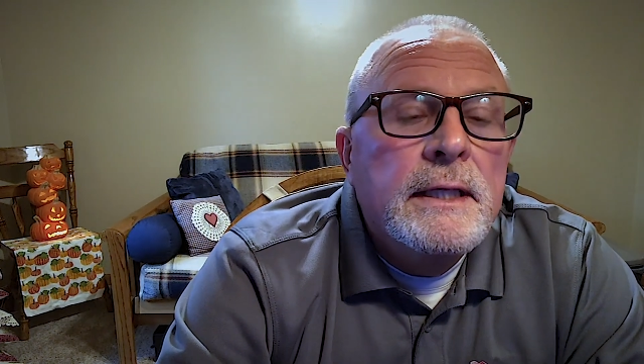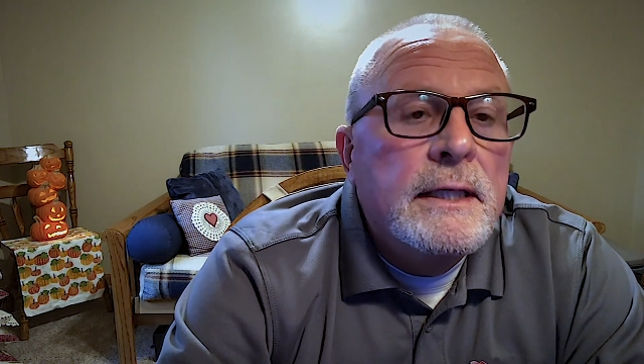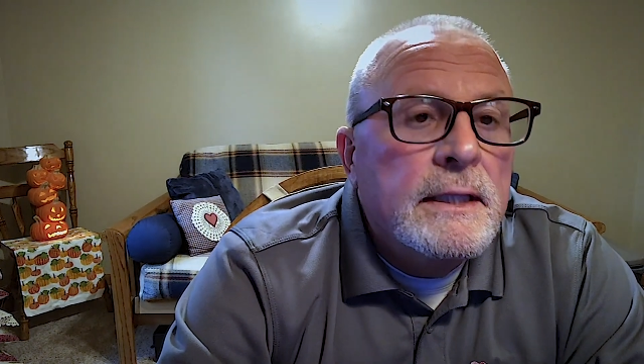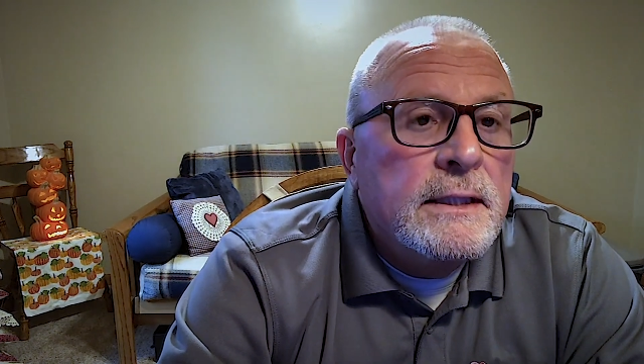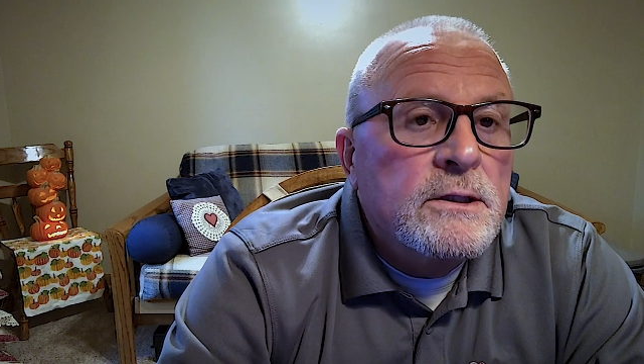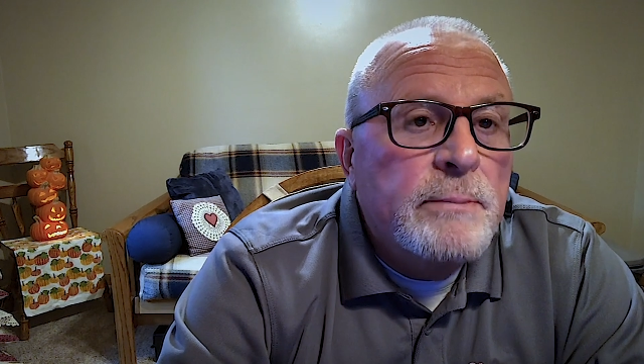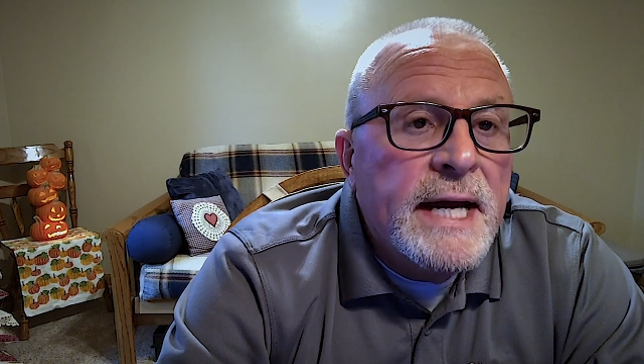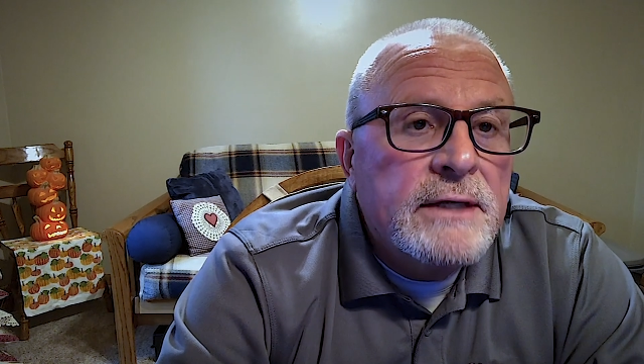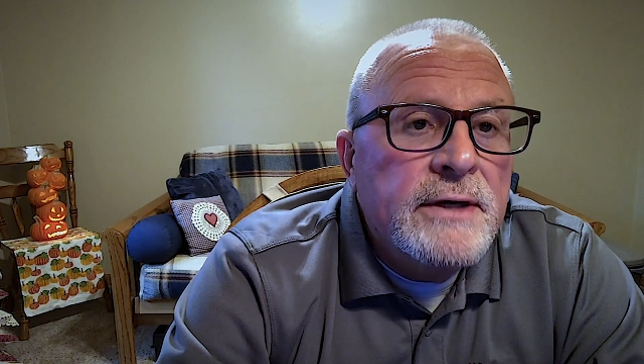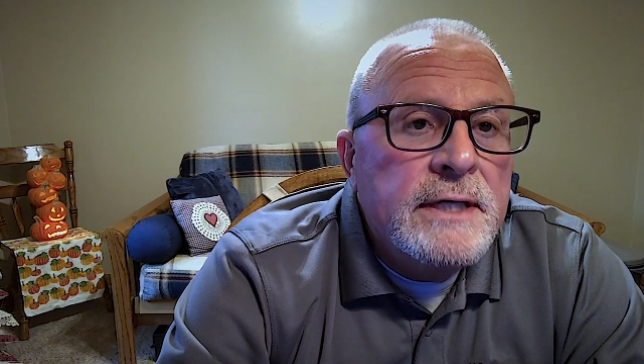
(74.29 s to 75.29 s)
A little
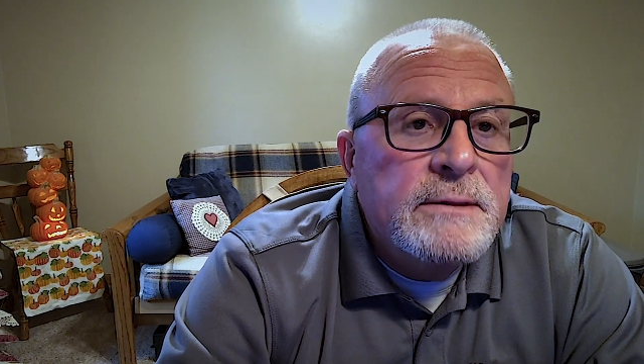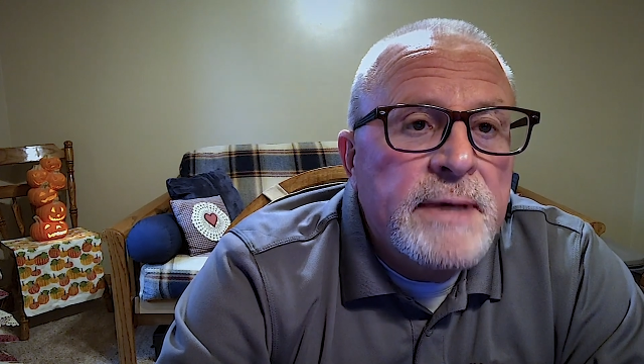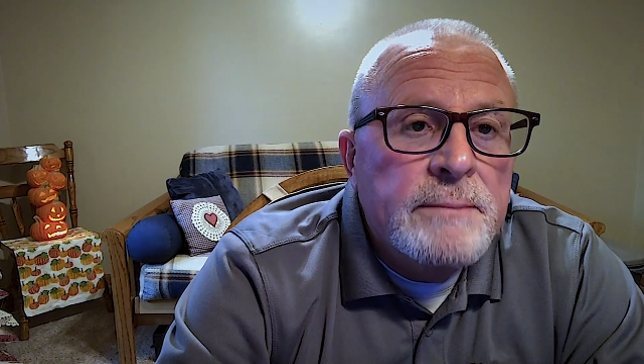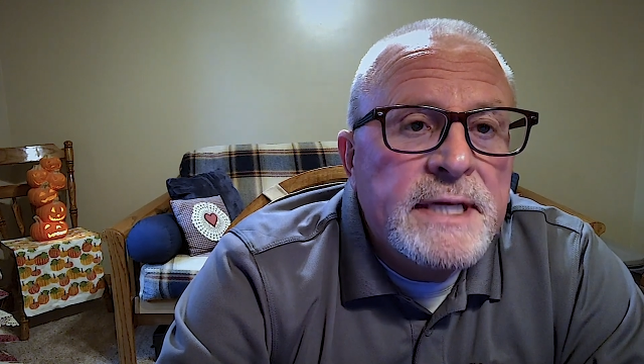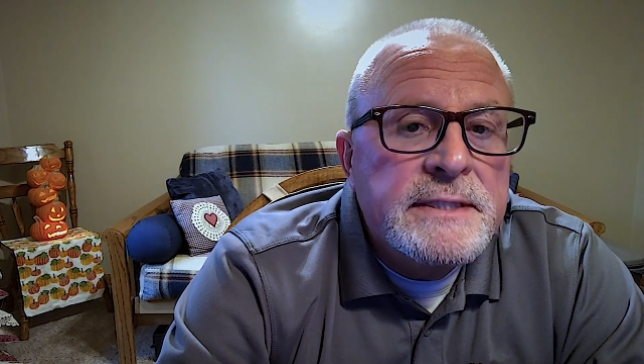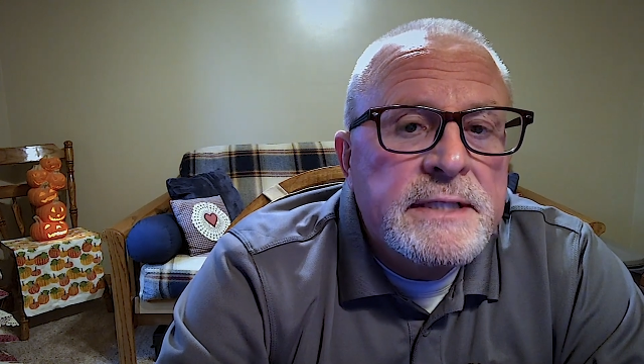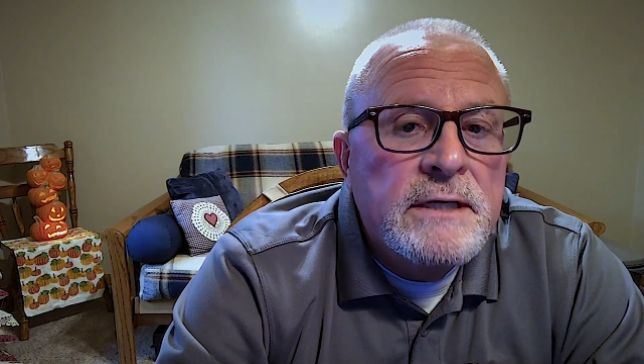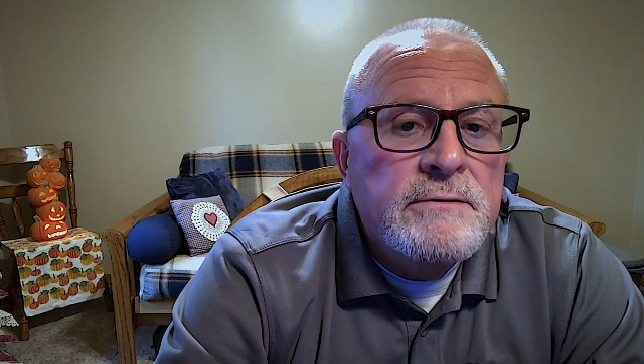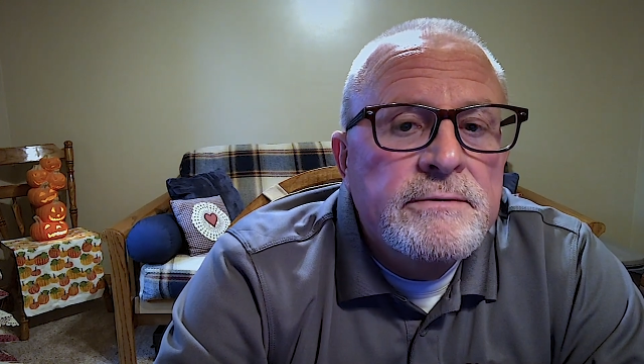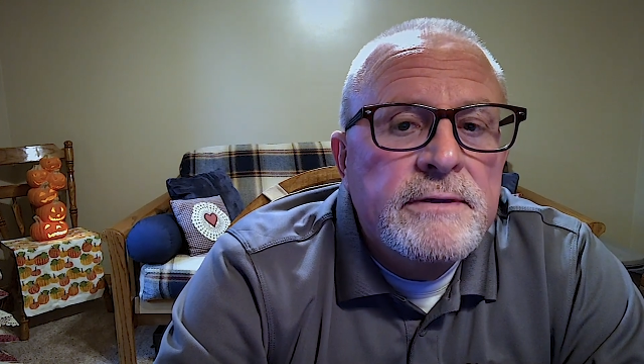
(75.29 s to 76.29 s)
background about
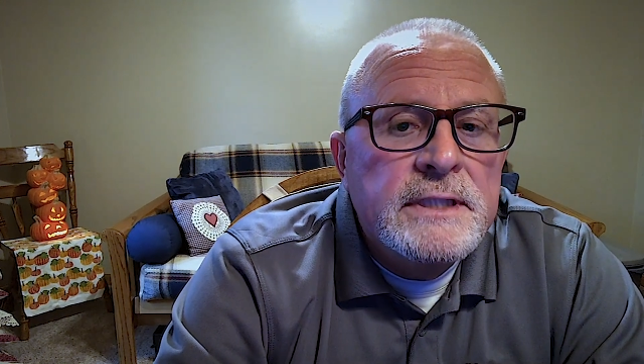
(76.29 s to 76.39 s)
myself.